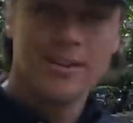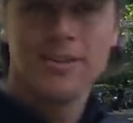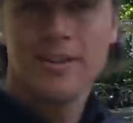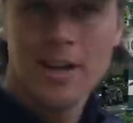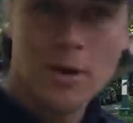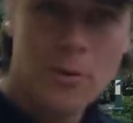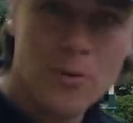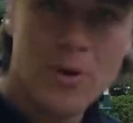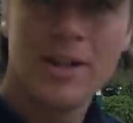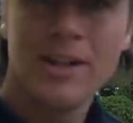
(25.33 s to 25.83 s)

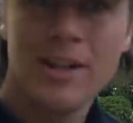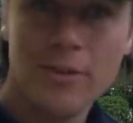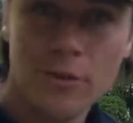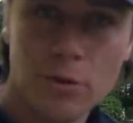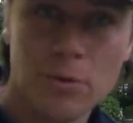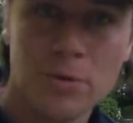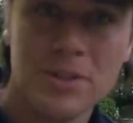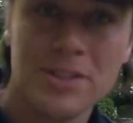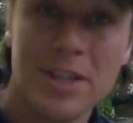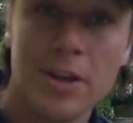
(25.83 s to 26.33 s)
Now, while
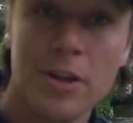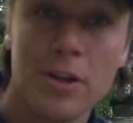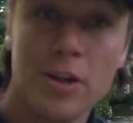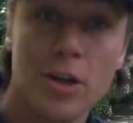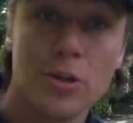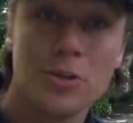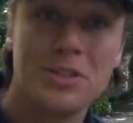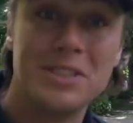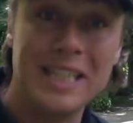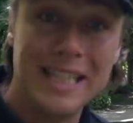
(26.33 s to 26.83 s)
everyone will tell you to
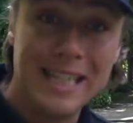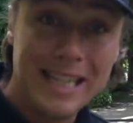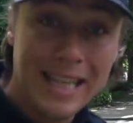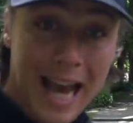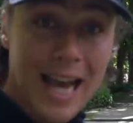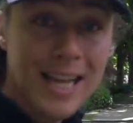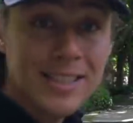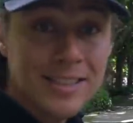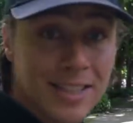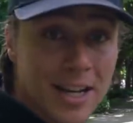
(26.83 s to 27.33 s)
go see
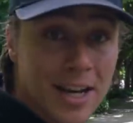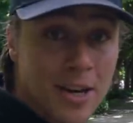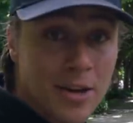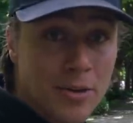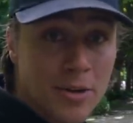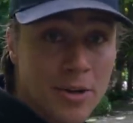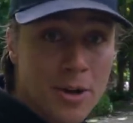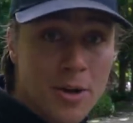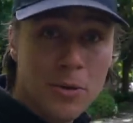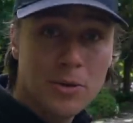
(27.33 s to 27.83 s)

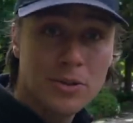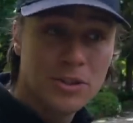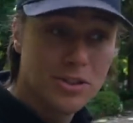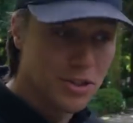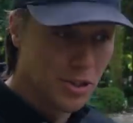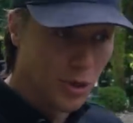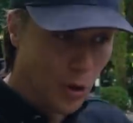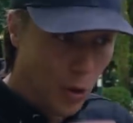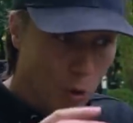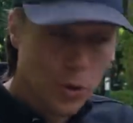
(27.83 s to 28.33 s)
Gastown, which
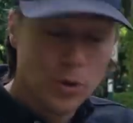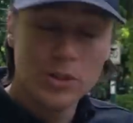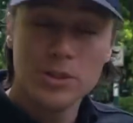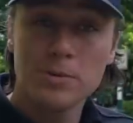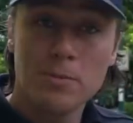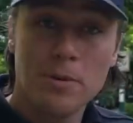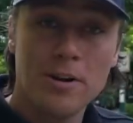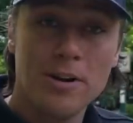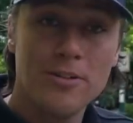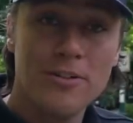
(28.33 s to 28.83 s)
is the
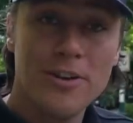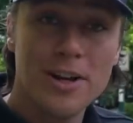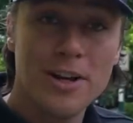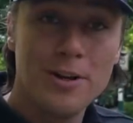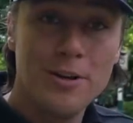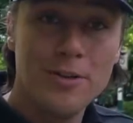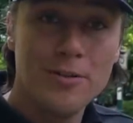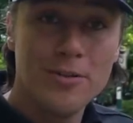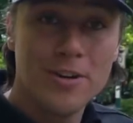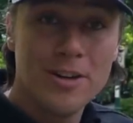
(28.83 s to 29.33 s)
oldest part of
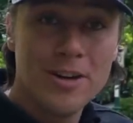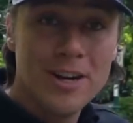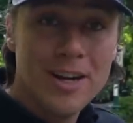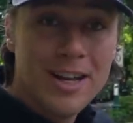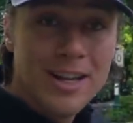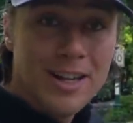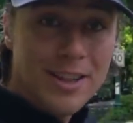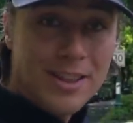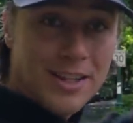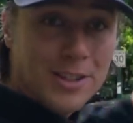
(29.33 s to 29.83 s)
Vancouver,
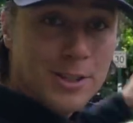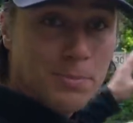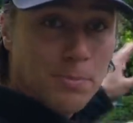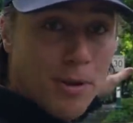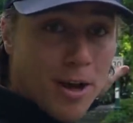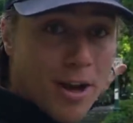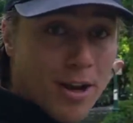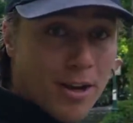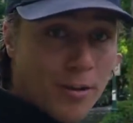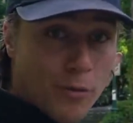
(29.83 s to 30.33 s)
this
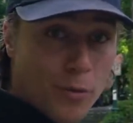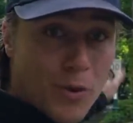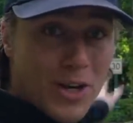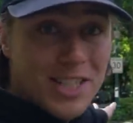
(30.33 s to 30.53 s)
block of